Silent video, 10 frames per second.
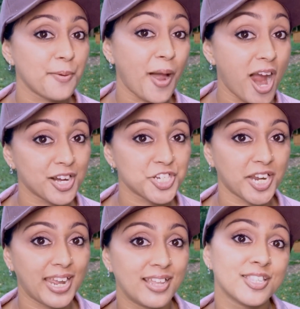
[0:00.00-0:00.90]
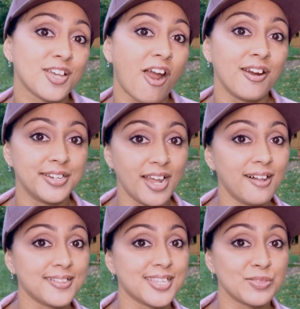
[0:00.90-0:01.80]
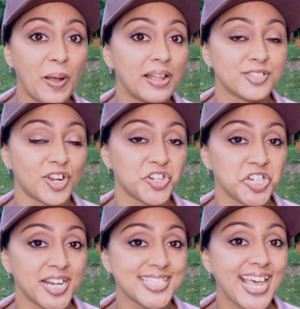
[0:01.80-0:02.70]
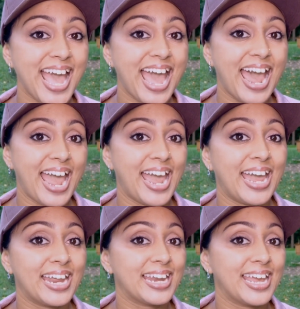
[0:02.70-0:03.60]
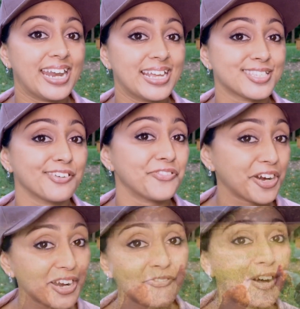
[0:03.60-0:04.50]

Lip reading: our chickens, our adults, as well as our chicks. And it is a very fun